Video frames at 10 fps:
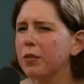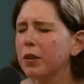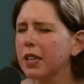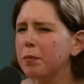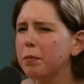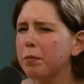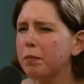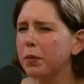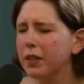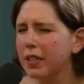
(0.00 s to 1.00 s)
and really
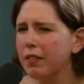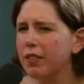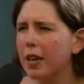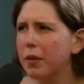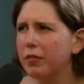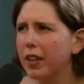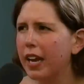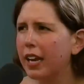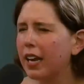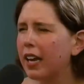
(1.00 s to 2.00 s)
believe them of
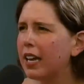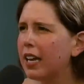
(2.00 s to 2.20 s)
like